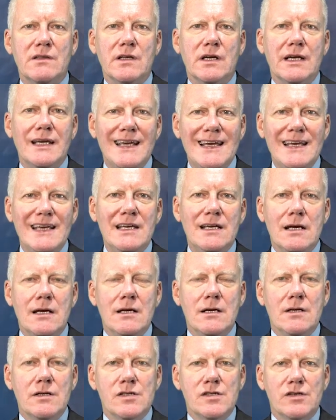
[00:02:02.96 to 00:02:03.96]
the key
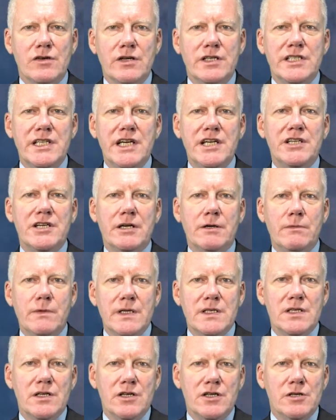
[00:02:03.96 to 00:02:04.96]
strategic
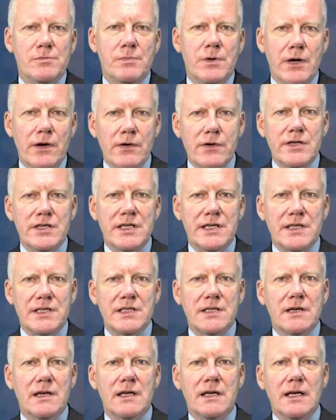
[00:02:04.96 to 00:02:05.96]
research priorities